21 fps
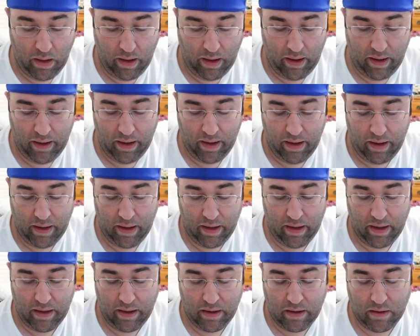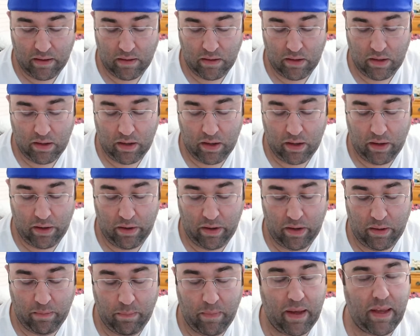And, you know,
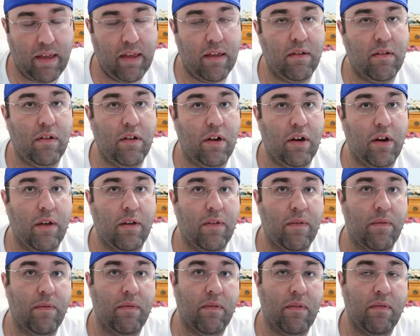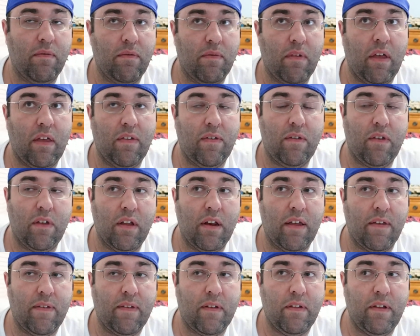and make it, you know, as good
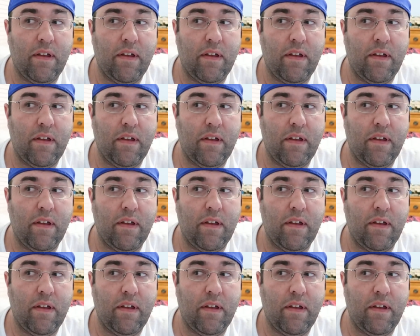as the